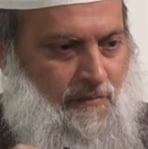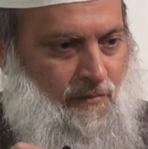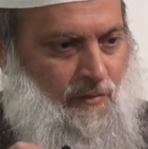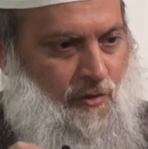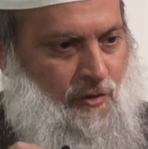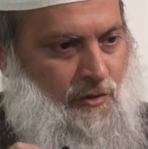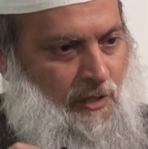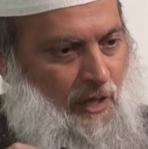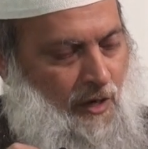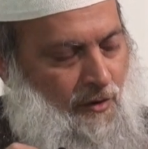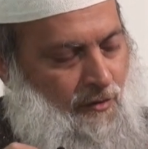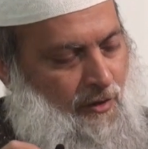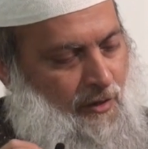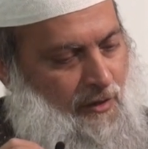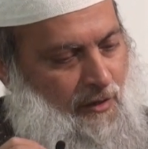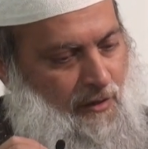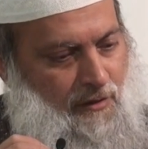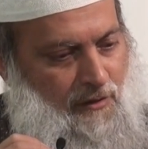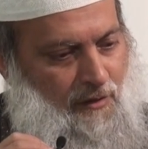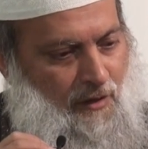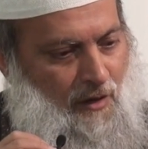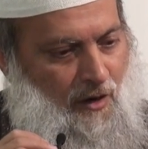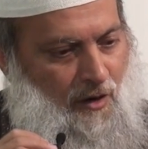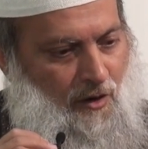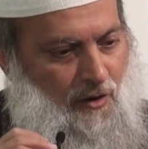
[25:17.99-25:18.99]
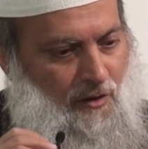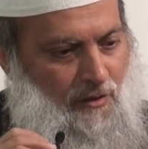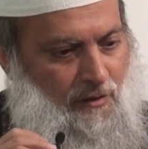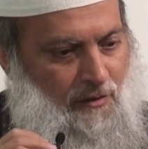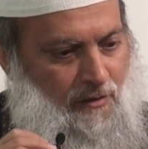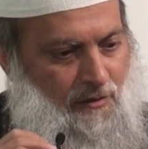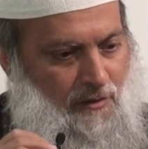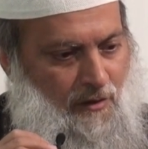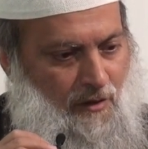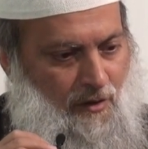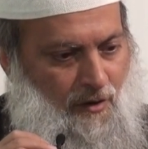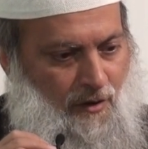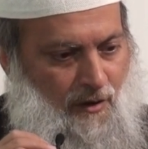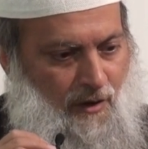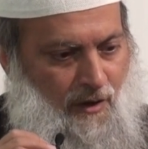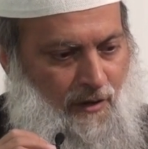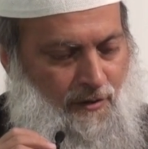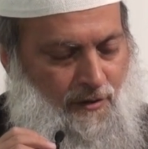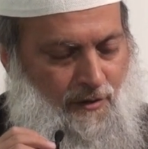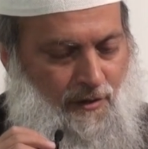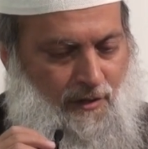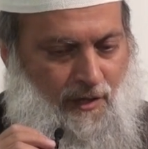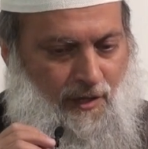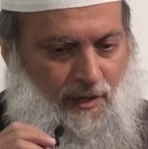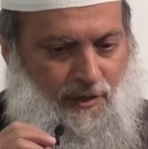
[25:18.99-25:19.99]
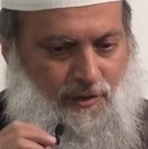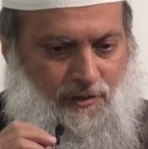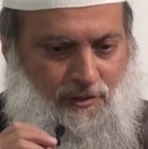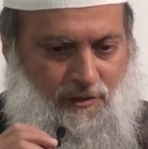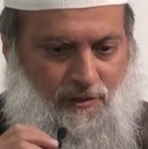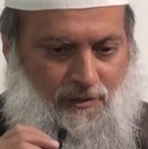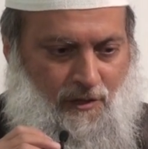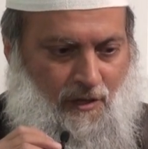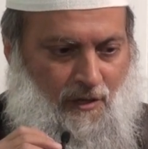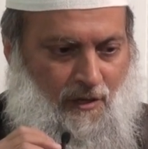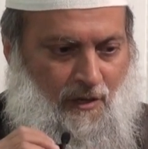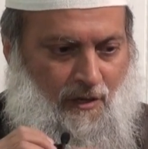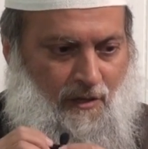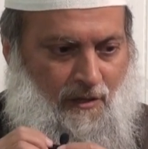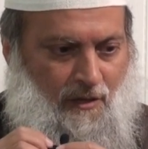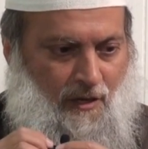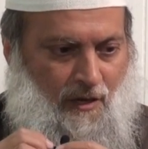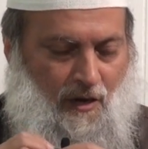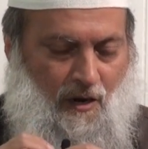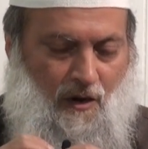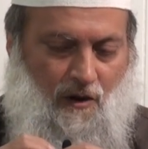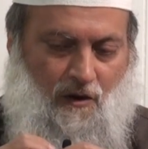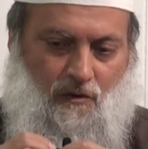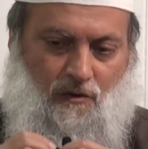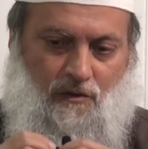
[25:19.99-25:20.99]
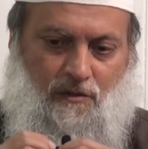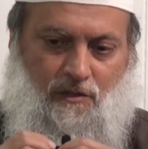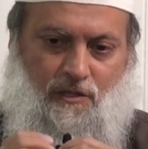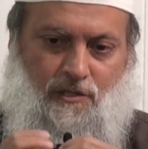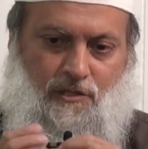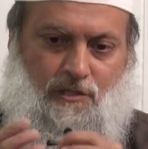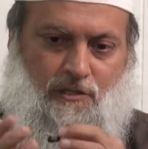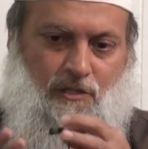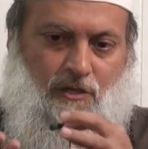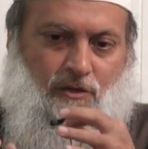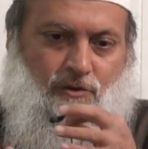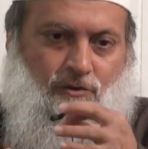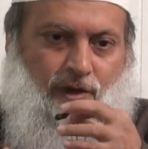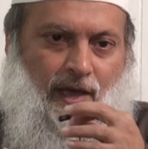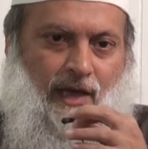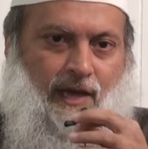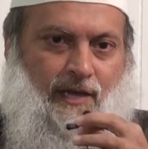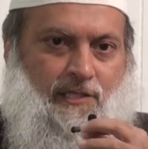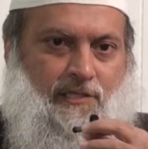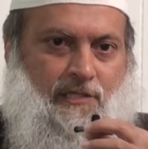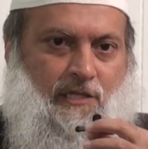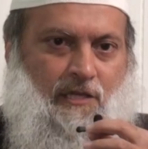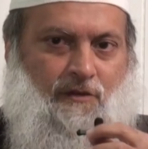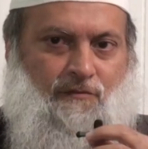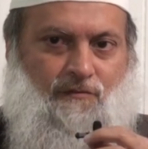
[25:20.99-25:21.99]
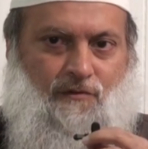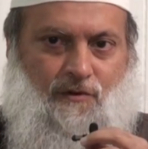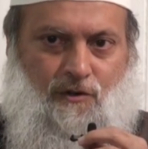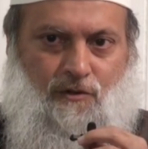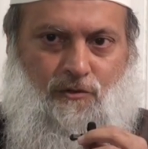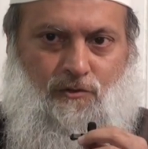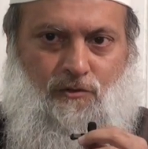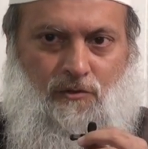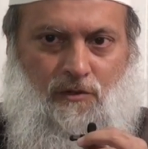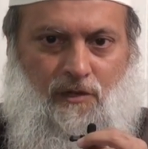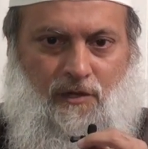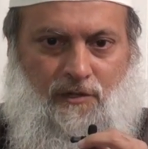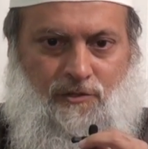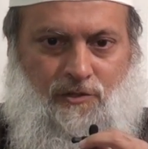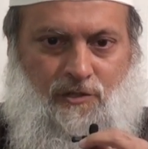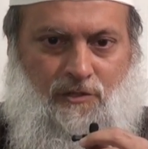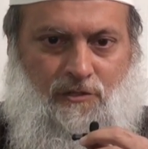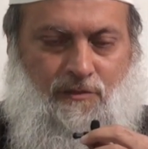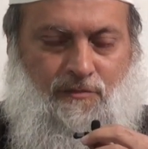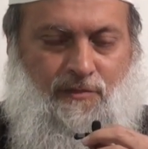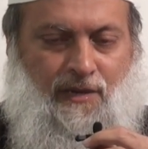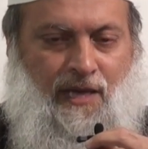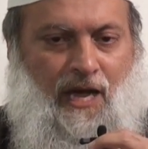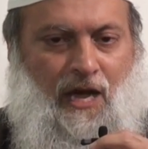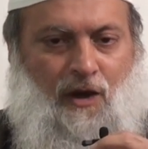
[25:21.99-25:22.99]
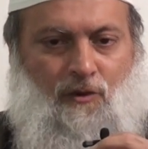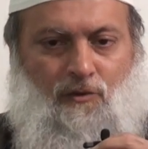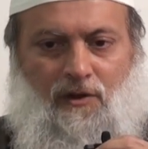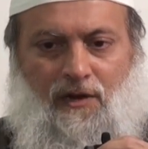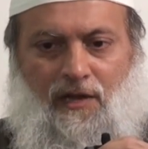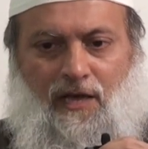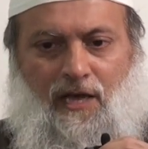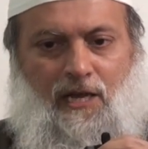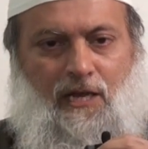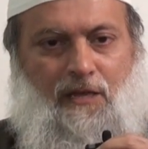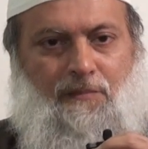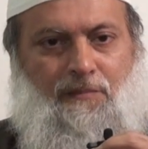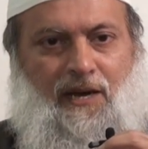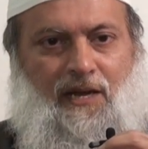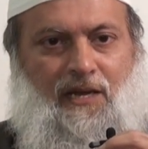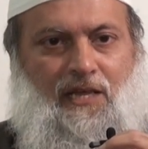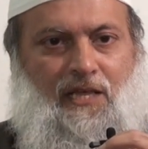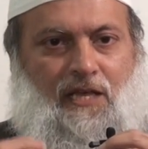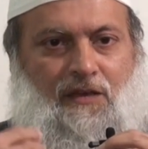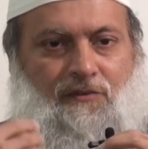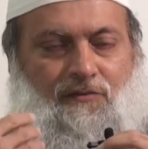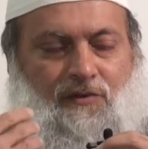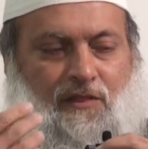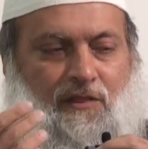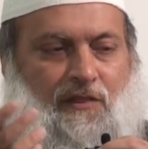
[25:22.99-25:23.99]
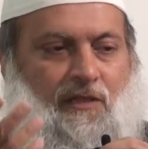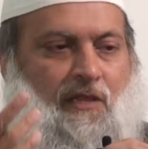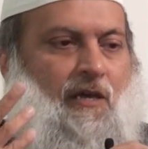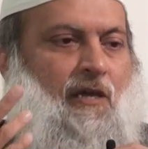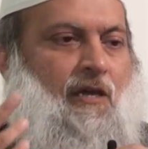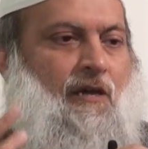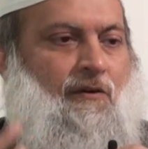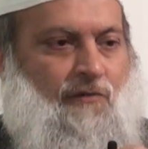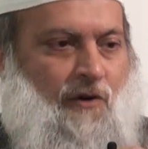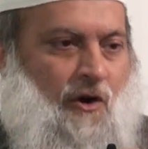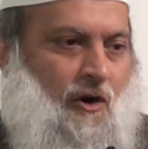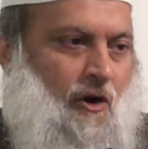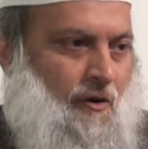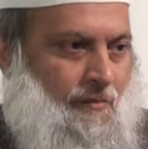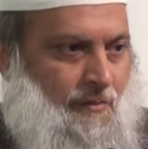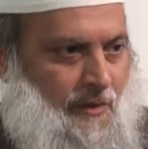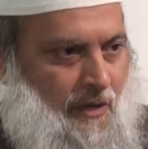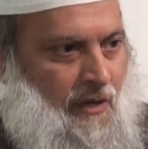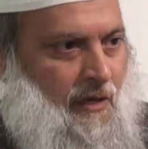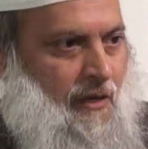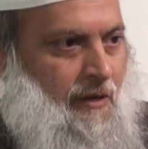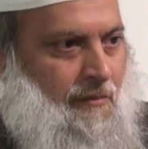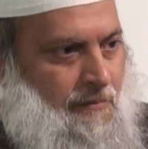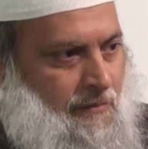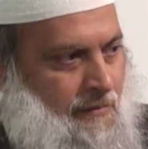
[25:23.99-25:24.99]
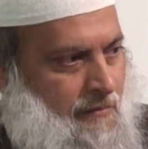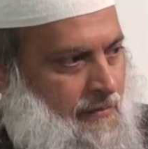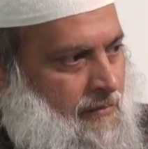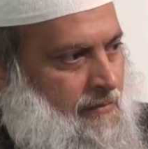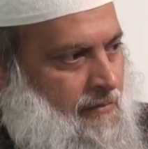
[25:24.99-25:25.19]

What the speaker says: Because they were all, you know, under this, that, oh, this is the grandson of Rasulullah, so somehow will anybody even think of harming him?